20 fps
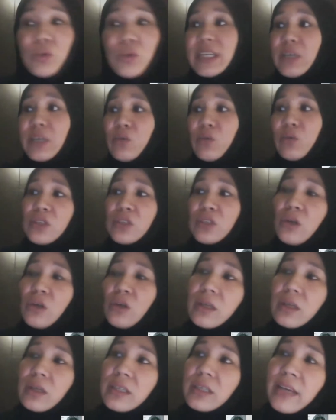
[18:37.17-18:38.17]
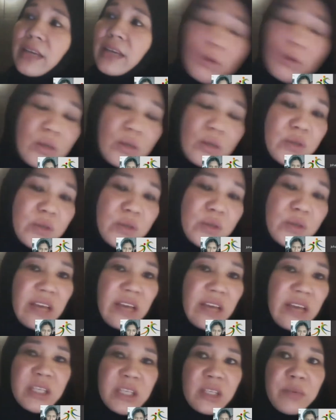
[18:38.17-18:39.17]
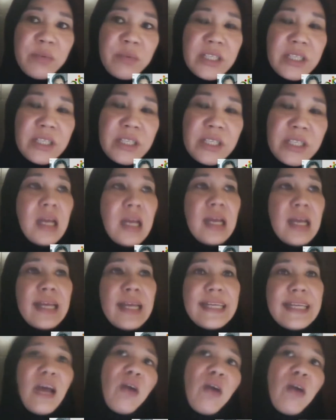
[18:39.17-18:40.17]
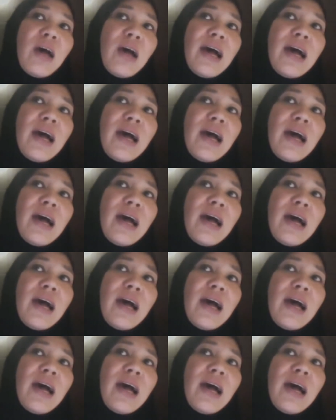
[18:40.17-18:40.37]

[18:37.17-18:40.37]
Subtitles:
who's not diagnosed with having major depression. Now,